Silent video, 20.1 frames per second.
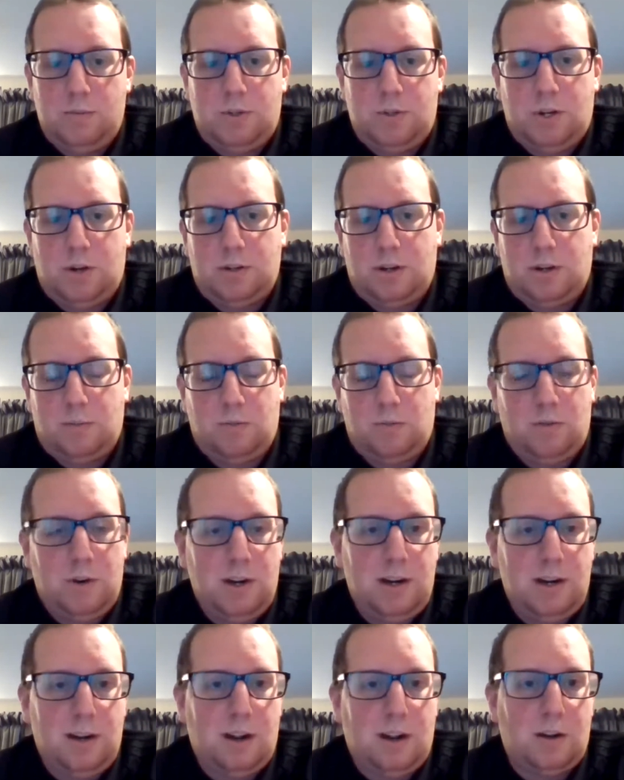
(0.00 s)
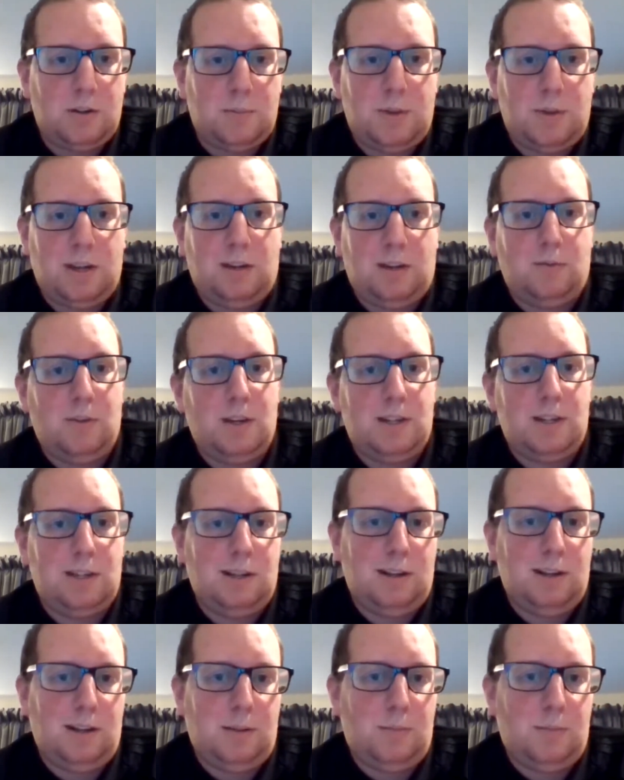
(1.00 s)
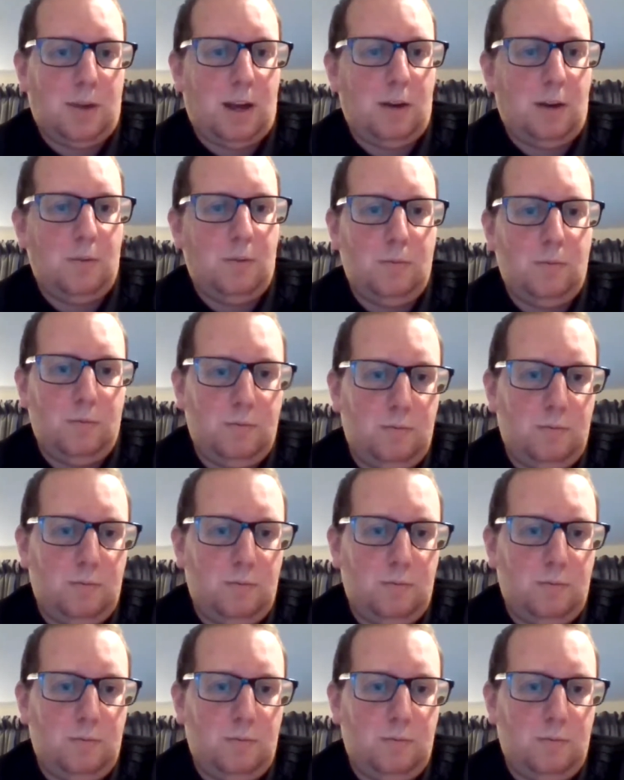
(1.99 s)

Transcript: Jose Mourinho speaking recently about